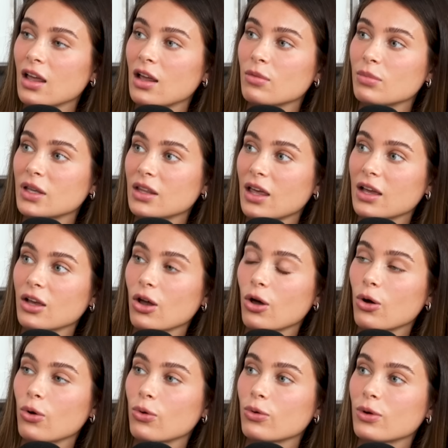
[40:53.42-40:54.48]
and be like,
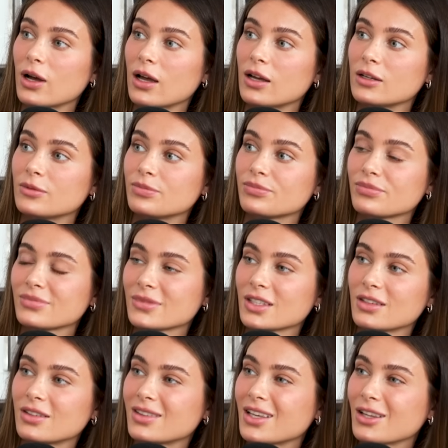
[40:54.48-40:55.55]
oh,
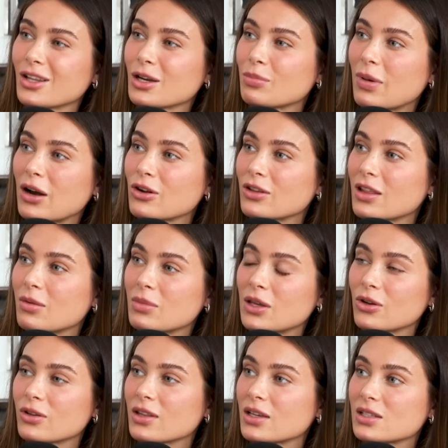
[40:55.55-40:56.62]
they look better than
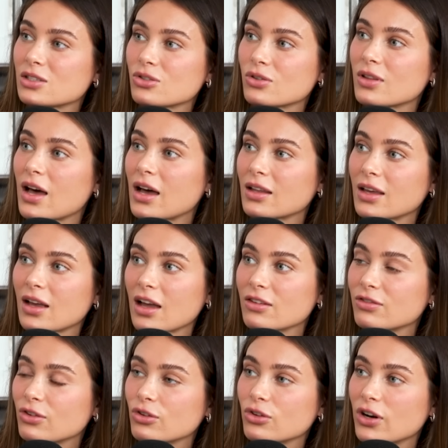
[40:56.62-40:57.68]
me or this or that. Like, I
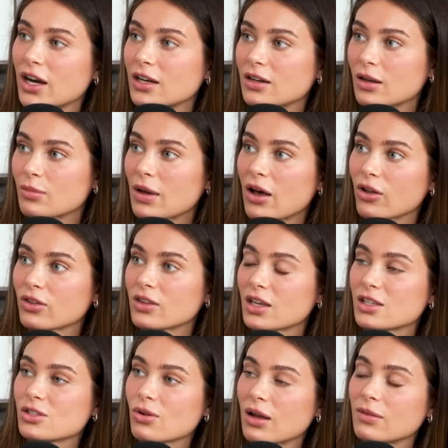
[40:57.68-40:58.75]
feel great and I'm
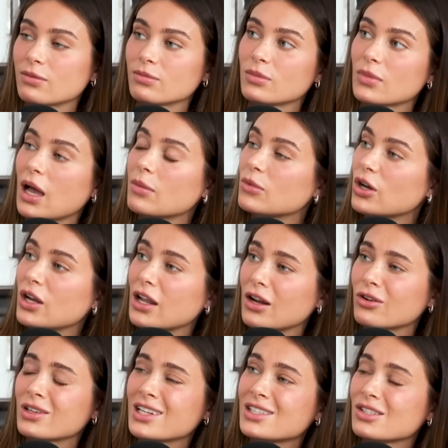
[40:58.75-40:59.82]
healthy. So I'm good. I
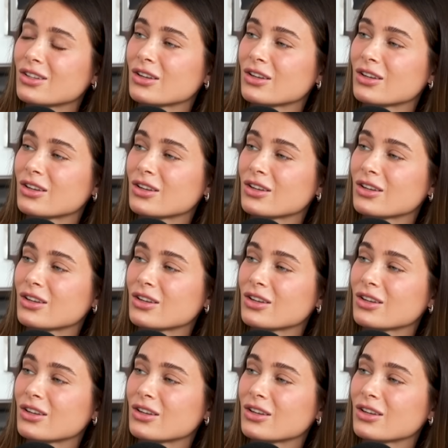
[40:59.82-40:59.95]
don't need to